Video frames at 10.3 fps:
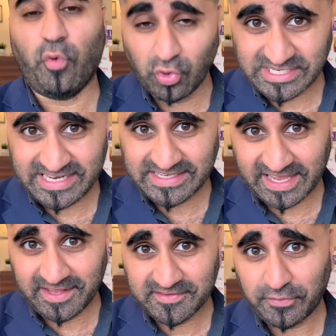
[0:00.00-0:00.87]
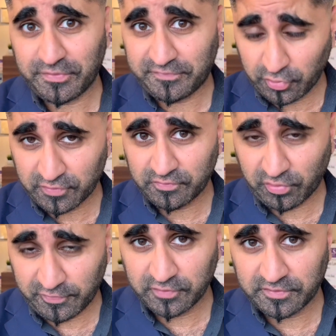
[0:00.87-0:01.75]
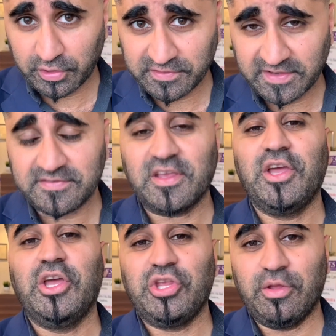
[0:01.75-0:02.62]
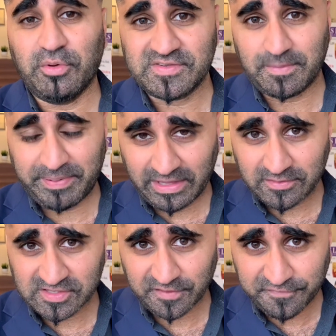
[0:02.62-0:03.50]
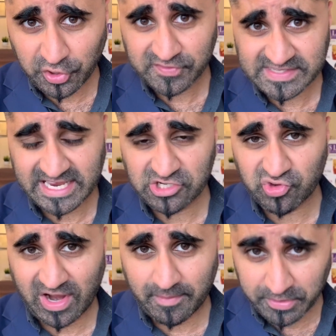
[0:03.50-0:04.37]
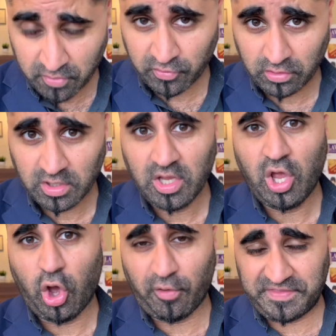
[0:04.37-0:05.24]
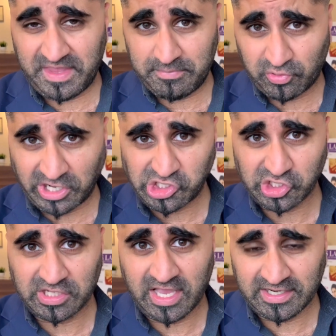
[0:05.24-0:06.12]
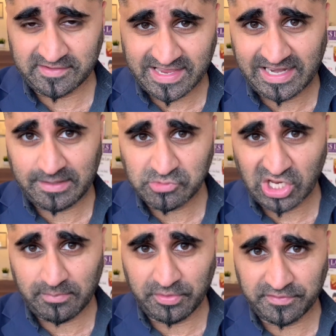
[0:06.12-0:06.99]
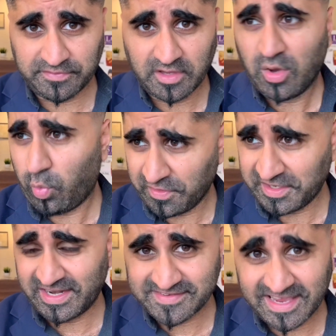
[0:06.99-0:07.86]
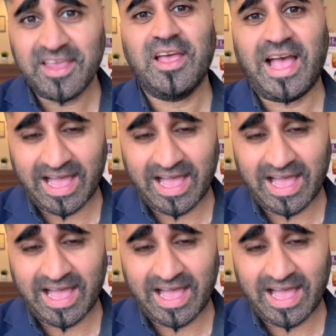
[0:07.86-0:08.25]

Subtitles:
14 days of the refusal notice, you must appeal to the first tier tribunal of the Immigration and Asylum Chambers. What did I say?